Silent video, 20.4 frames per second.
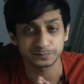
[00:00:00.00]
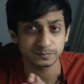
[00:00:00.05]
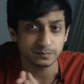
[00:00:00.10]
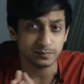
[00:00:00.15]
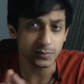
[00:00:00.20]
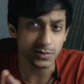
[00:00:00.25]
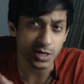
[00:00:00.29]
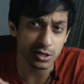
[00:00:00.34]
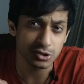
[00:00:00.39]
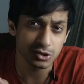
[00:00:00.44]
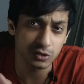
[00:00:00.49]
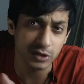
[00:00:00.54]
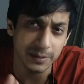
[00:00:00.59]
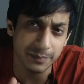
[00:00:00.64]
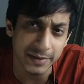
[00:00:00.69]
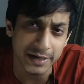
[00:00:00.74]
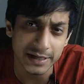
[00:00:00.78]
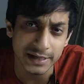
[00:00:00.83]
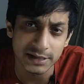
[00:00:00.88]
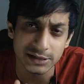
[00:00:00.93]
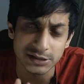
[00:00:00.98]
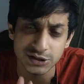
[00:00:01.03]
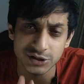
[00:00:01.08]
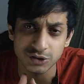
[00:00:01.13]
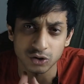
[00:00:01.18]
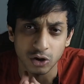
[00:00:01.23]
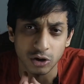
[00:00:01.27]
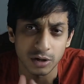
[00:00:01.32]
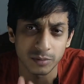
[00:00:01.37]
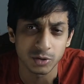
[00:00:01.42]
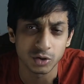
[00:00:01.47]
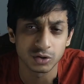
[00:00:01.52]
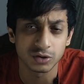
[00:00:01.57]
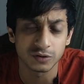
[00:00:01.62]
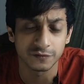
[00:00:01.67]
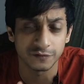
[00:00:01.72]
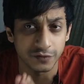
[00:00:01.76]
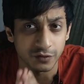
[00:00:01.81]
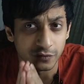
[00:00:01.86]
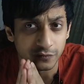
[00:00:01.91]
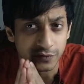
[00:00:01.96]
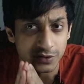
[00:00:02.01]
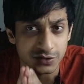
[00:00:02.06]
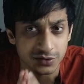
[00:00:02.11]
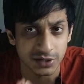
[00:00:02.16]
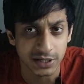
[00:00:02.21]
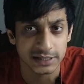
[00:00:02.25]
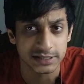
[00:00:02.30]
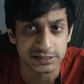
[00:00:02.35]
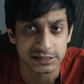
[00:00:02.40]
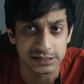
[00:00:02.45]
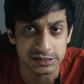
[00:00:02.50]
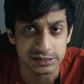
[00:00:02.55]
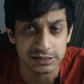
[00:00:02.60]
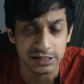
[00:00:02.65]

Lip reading: So let me just talk about the few of the strategies.